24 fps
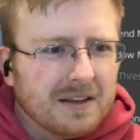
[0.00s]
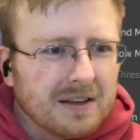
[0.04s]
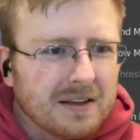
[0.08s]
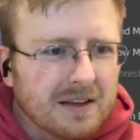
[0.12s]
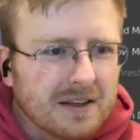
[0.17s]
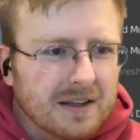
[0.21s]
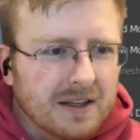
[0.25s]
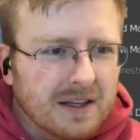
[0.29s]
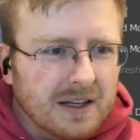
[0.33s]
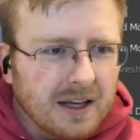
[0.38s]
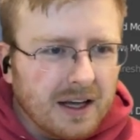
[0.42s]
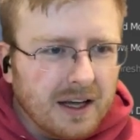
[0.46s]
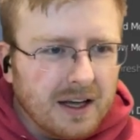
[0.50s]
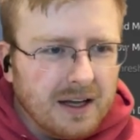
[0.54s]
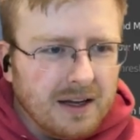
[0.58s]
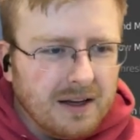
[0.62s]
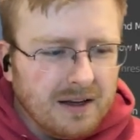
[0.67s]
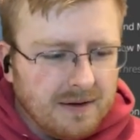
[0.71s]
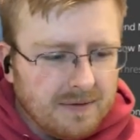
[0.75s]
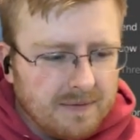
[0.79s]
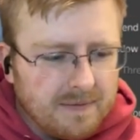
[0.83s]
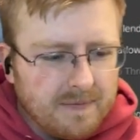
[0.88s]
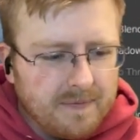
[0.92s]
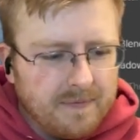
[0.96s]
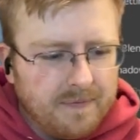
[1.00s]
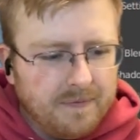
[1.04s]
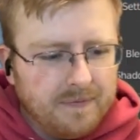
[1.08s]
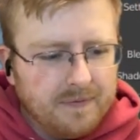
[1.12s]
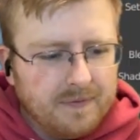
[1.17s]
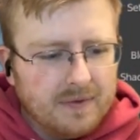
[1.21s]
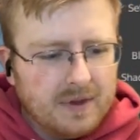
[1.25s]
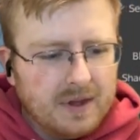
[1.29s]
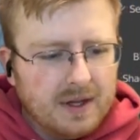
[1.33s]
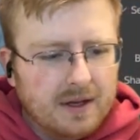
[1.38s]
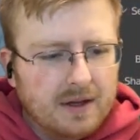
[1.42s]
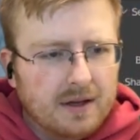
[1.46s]
Okay.
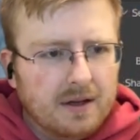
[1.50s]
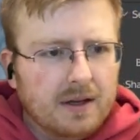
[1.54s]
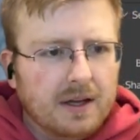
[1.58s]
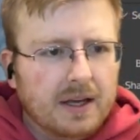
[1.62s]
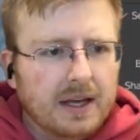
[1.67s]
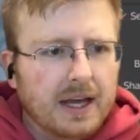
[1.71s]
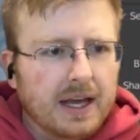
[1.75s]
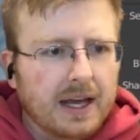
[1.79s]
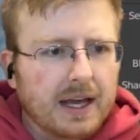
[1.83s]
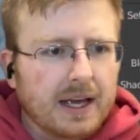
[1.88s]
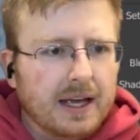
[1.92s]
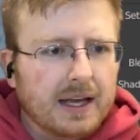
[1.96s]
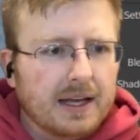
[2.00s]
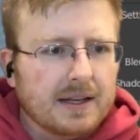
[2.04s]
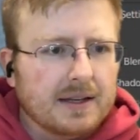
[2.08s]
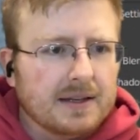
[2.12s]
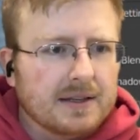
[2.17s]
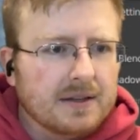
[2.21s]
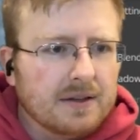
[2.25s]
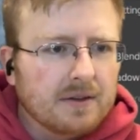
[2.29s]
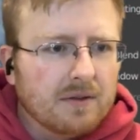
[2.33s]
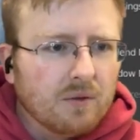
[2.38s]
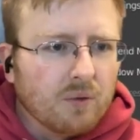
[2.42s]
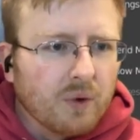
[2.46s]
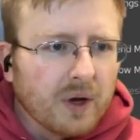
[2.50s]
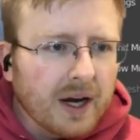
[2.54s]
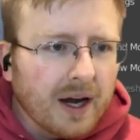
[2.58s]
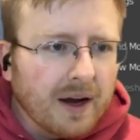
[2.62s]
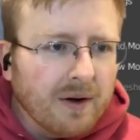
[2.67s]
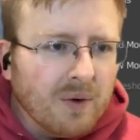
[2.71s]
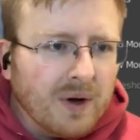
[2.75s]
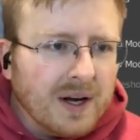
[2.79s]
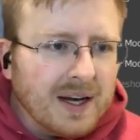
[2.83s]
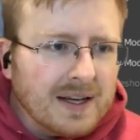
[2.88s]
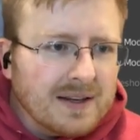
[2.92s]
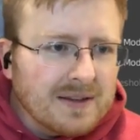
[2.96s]
And what
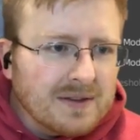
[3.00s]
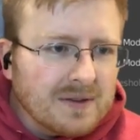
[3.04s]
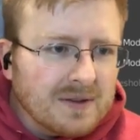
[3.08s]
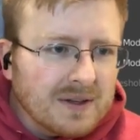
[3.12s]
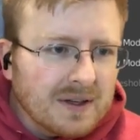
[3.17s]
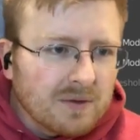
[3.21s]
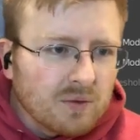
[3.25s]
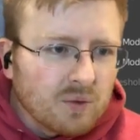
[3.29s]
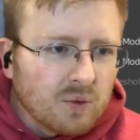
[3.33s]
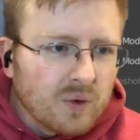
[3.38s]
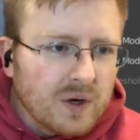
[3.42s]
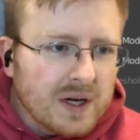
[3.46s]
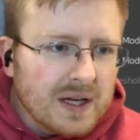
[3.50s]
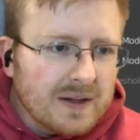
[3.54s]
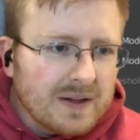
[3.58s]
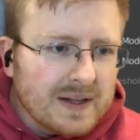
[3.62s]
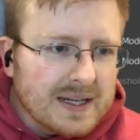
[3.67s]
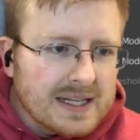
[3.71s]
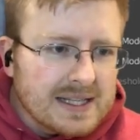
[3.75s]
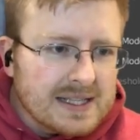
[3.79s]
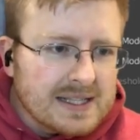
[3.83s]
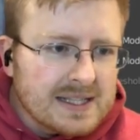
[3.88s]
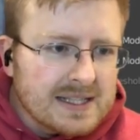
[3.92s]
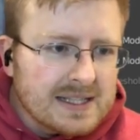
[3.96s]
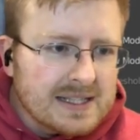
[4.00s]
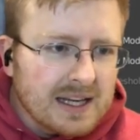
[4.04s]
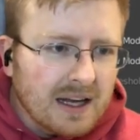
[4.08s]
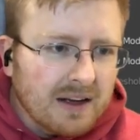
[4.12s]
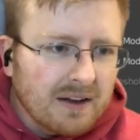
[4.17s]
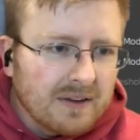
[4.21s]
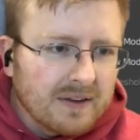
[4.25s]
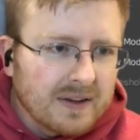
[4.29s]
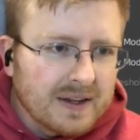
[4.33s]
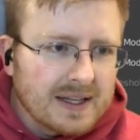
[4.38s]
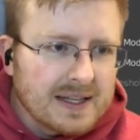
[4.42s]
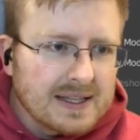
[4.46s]
I want to do to really
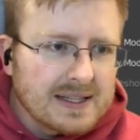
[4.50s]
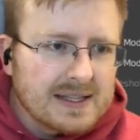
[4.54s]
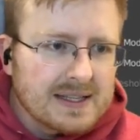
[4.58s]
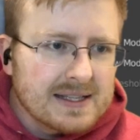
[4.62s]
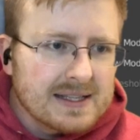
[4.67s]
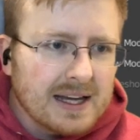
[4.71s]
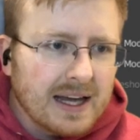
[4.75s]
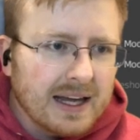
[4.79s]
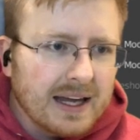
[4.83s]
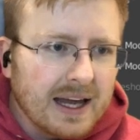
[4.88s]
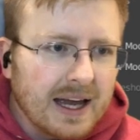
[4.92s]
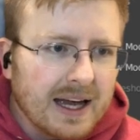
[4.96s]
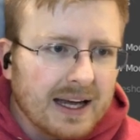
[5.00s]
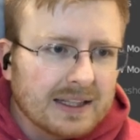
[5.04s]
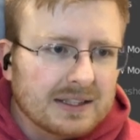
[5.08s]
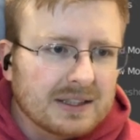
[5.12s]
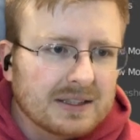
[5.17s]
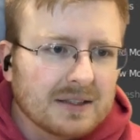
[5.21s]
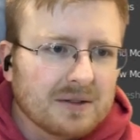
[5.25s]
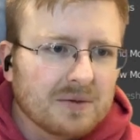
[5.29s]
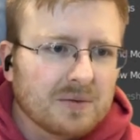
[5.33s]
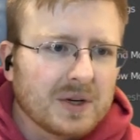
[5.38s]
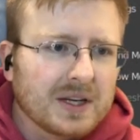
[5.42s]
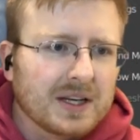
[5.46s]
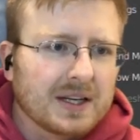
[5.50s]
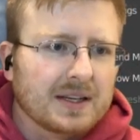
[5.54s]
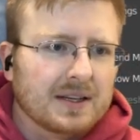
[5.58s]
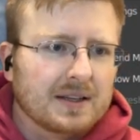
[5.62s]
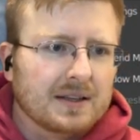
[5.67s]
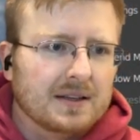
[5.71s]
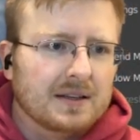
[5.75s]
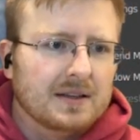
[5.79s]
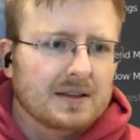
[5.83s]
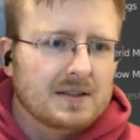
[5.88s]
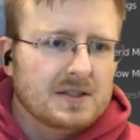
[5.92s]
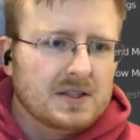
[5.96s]
sell this is I actually want
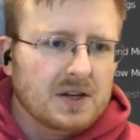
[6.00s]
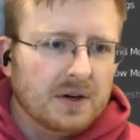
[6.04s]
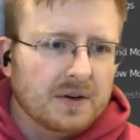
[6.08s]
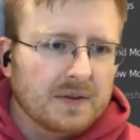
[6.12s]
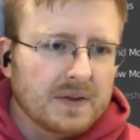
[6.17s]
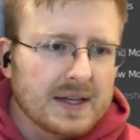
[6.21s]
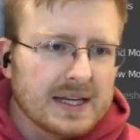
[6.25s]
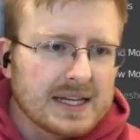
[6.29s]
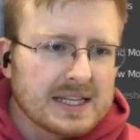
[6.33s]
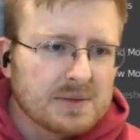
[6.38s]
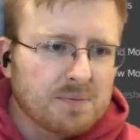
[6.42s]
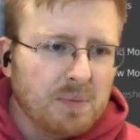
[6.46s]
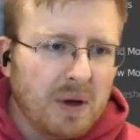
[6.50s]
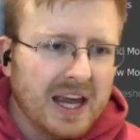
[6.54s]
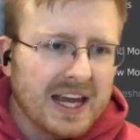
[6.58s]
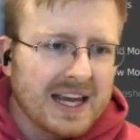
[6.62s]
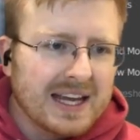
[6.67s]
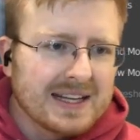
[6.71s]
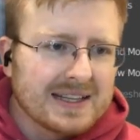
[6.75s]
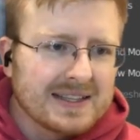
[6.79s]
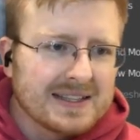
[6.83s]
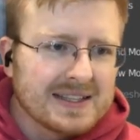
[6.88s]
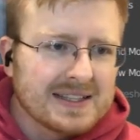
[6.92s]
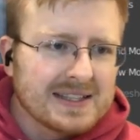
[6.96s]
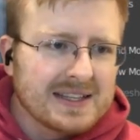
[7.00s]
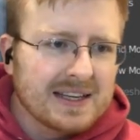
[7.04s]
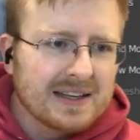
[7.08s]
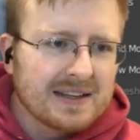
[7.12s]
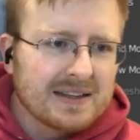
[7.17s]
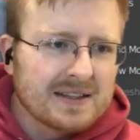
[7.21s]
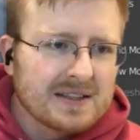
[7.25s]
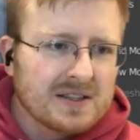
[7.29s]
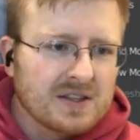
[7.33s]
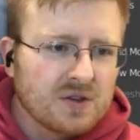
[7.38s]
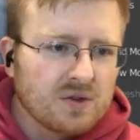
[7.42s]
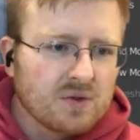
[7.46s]
to turn these panes
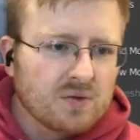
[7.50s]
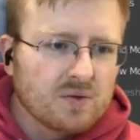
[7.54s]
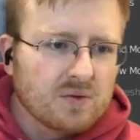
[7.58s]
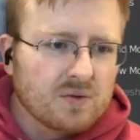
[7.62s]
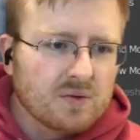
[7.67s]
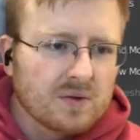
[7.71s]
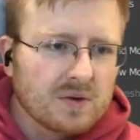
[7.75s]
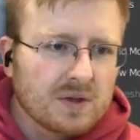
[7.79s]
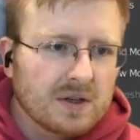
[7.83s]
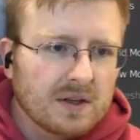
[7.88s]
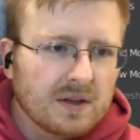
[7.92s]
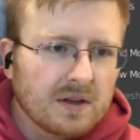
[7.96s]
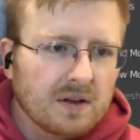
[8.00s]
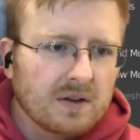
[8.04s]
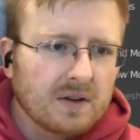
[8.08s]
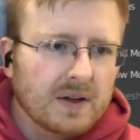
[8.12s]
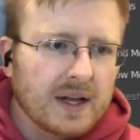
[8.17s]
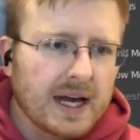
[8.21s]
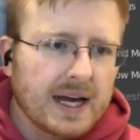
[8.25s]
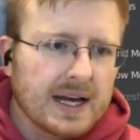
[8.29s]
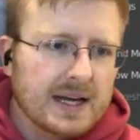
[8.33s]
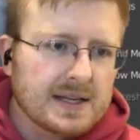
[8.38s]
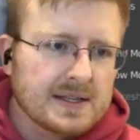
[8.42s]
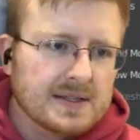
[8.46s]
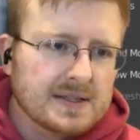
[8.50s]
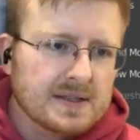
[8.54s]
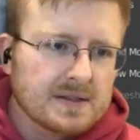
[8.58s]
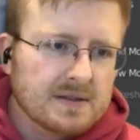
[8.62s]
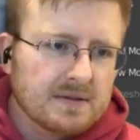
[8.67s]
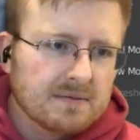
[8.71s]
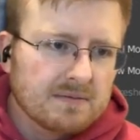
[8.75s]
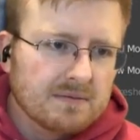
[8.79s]
into glass